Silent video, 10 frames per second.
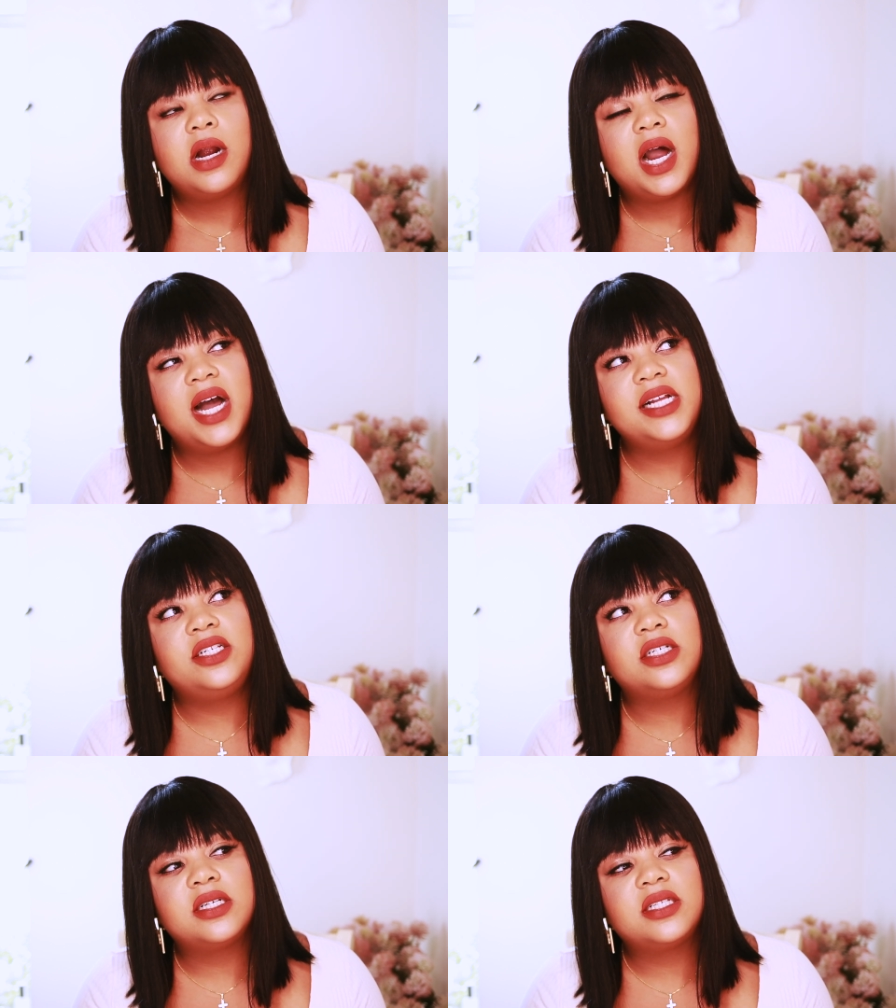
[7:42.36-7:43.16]
I
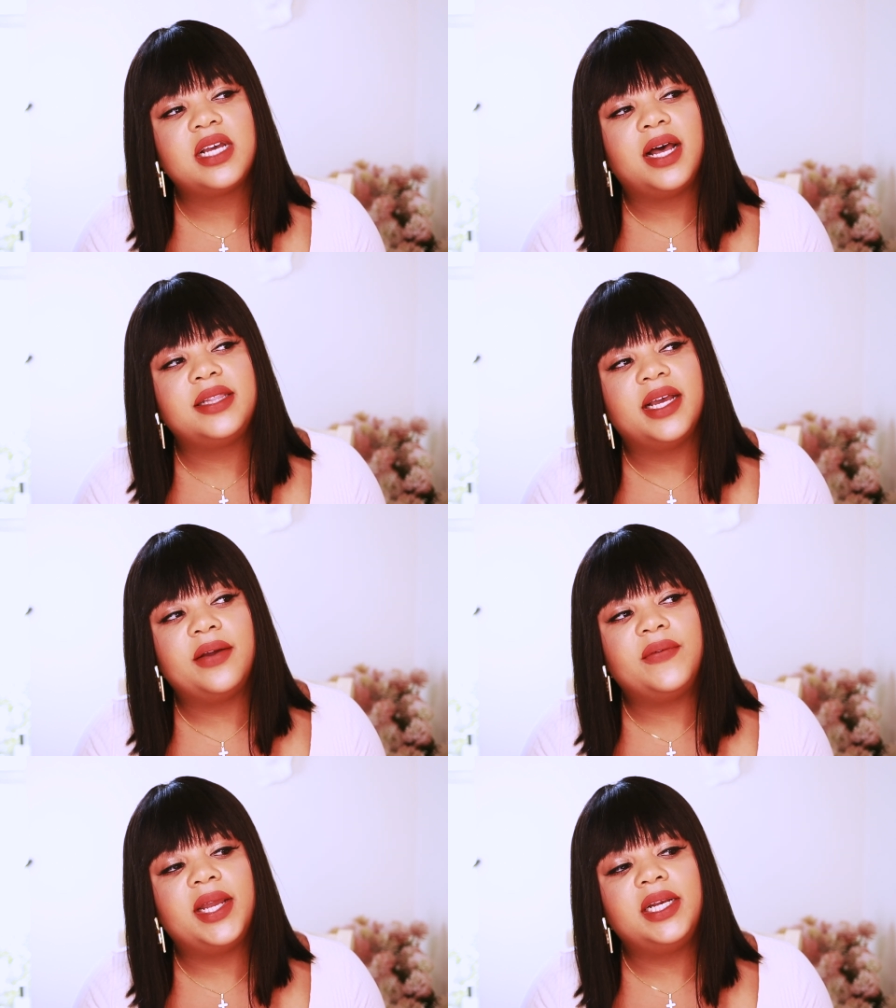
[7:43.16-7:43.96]
just got that
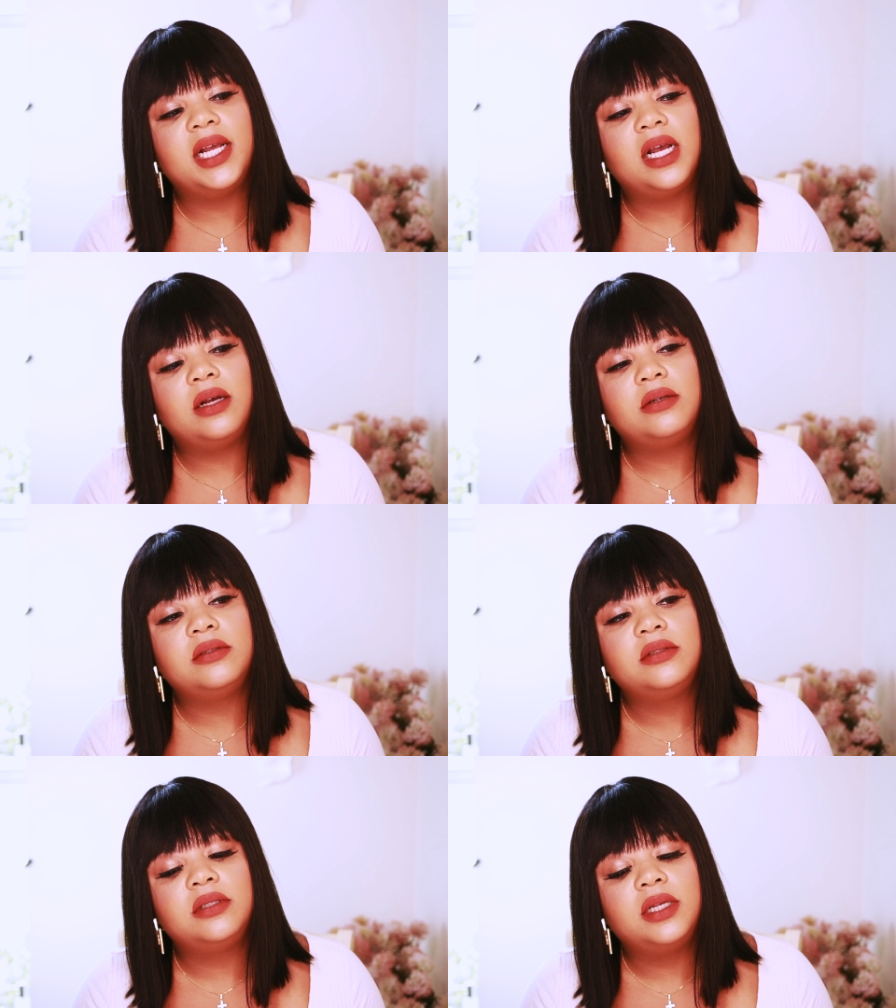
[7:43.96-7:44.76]
right
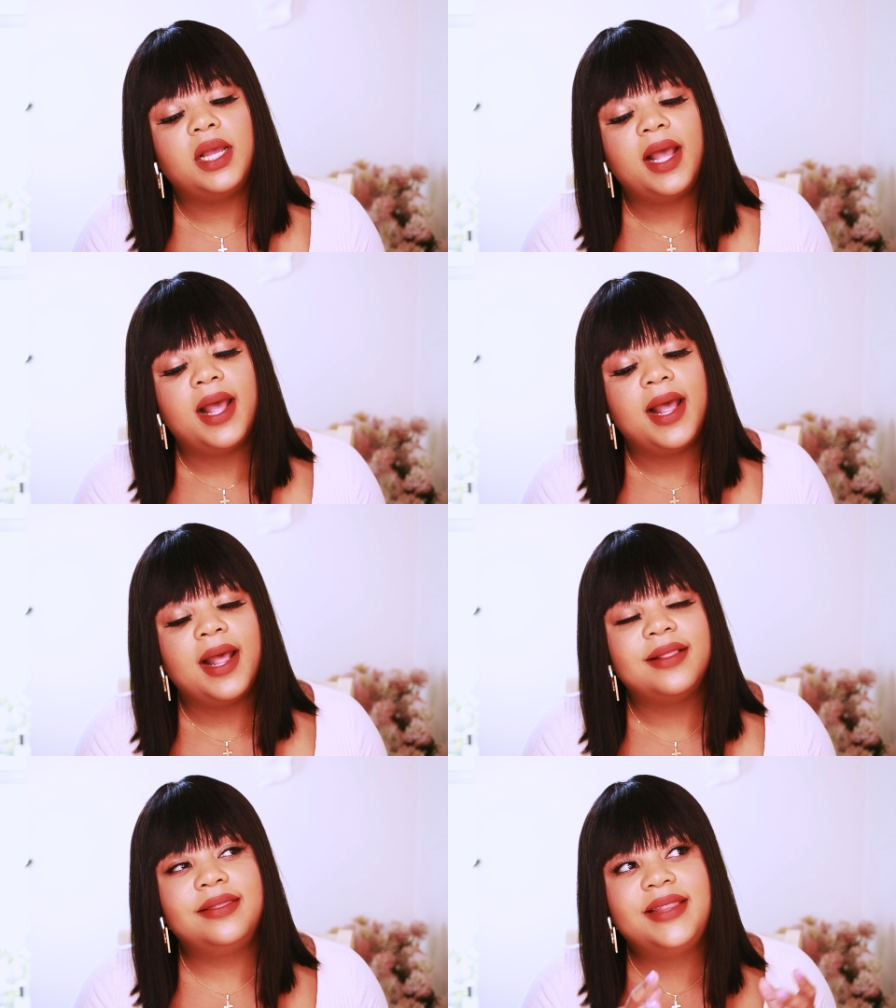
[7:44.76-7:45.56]

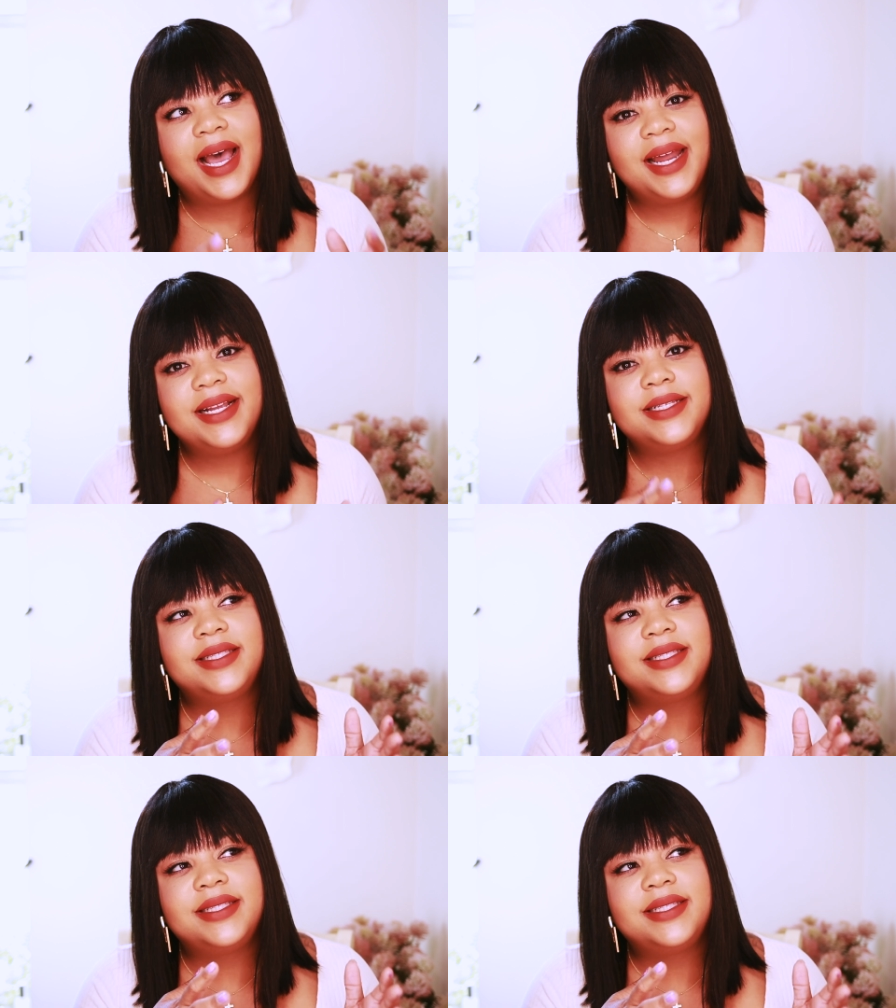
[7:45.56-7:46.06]
now.